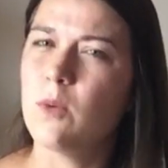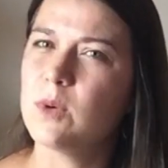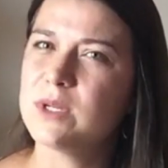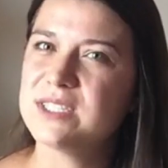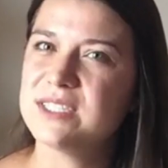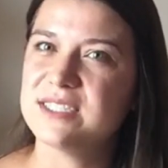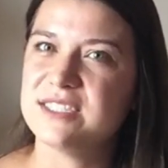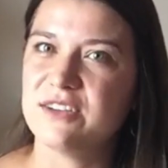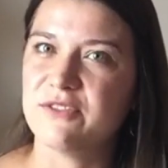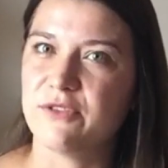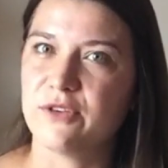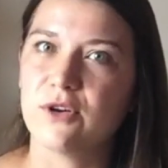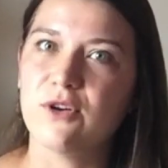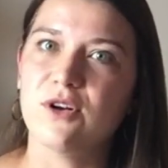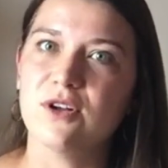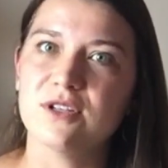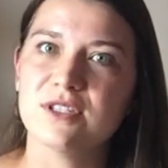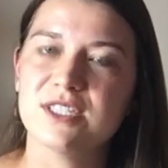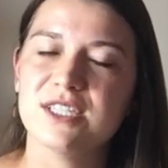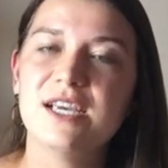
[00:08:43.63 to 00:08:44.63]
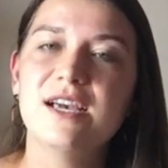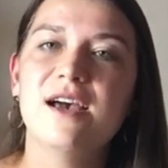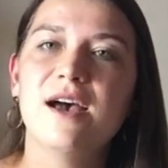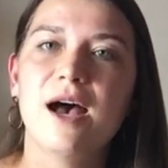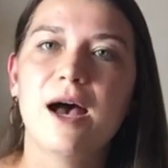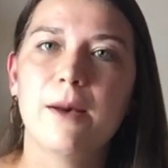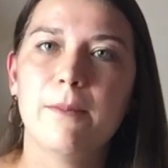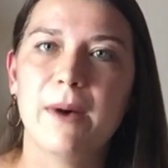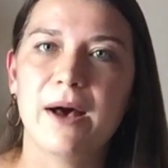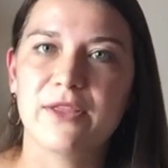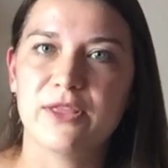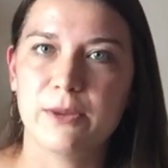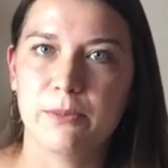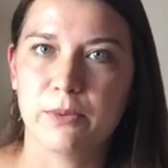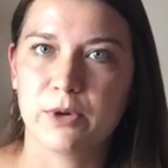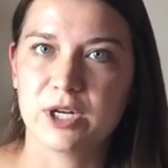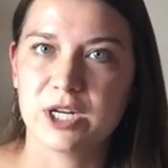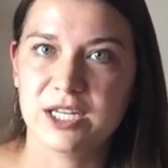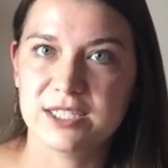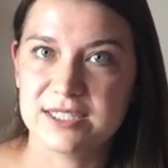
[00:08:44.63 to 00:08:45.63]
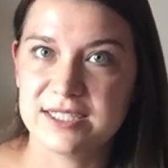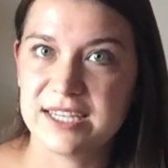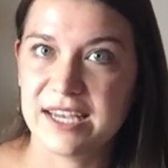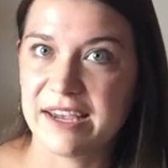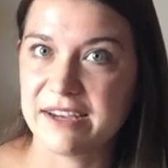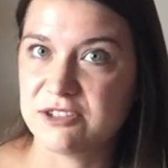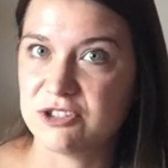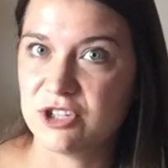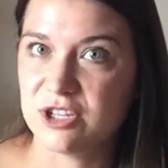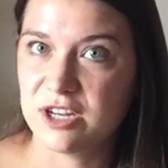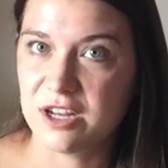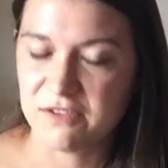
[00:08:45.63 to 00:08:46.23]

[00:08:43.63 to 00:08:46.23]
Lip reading: What's difficult about the pronunciation